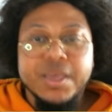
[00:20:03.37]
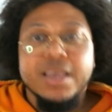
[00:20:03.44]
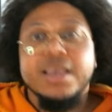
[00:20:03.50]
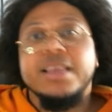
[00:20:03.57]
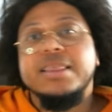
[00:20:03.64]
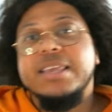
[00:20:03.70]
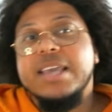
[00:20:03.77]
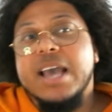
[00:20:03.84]

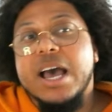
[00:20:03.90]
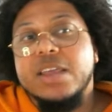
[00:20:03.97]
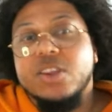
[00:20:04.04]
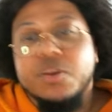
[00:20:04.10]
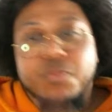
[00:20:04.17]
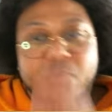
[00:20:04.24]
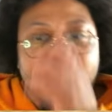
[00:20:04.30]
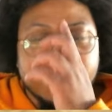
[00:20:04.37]
The other
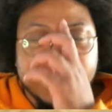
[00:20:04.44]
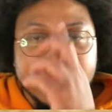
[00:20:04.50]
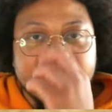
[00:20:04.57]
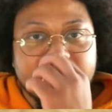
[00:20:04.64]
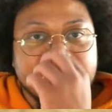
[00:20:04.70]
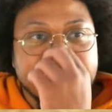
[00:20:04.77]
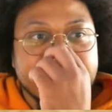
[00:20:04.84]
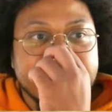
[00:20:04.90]
property
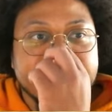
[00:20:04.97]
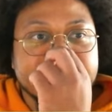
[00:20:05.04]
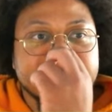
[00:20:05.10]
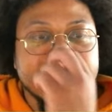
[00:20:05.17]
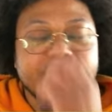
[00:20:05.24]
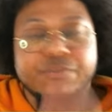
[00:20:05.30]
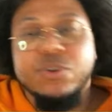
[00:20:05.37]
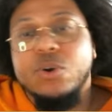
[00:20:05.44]
on it is
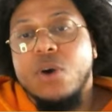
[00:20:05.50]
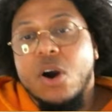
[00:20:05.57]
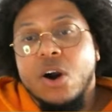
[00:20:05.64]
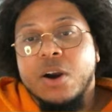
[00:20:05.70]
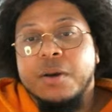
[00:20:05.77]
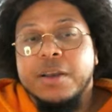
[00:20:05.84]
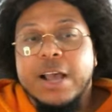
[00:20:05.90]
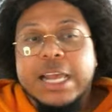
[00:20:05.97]
if you
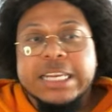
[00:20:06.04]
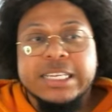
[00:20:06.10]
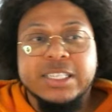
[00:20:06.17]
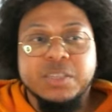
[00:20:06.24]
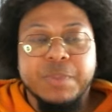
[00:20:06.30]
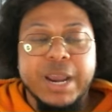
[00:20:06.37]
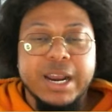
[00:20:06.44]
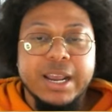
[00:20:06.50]
are
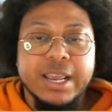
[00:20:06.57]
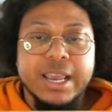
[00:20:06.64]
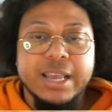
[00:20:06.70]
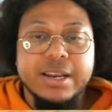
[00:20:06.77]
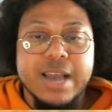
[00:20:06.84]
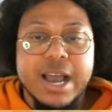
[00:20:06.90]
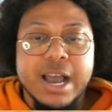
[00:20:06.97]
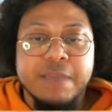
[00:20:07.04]
anticipating it,
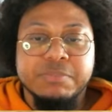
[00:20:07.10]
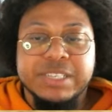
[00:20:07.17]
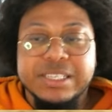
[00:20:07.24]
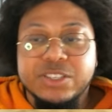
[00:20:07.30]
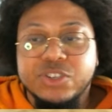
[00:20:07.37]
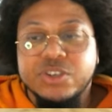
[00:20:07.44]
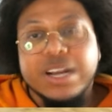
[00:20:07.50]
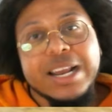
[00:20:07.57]

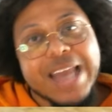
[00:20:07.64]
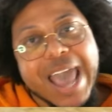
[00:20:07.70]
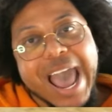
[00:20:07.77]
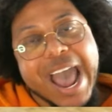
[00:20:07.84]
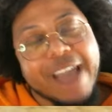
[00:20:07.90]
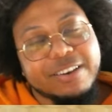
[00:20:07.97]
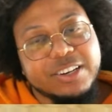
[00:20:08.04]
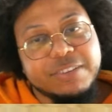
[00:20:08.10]
since you're not
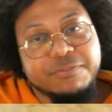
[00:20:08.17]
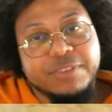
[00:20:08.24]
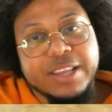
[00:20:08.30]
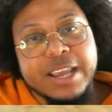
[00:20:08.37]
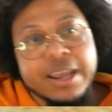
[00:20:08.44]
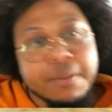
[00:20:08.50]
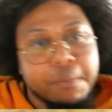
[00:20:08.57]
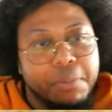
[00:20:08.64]

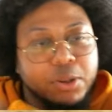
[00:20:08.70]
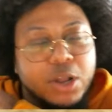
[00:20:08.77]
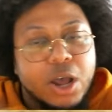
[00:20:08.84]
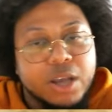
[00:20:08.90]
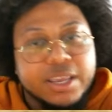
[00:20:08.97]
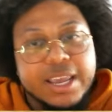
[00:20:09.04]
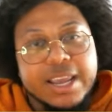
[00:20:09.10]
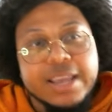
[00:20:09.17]
actively
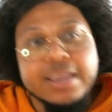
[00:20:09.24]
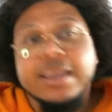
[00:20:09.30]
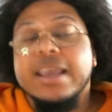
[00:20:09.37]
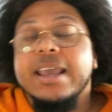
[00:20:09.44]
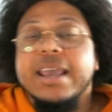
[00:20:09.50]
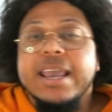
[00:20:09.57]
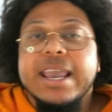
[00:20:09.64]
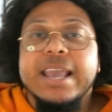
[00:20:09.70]
blocking,
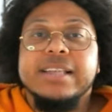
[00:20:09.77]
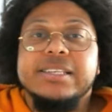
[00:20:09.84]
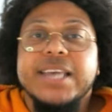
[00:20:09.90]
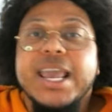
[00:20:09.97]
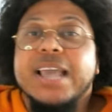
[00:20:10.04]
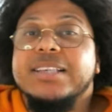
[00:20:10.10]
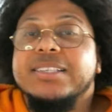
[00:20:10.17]
it takes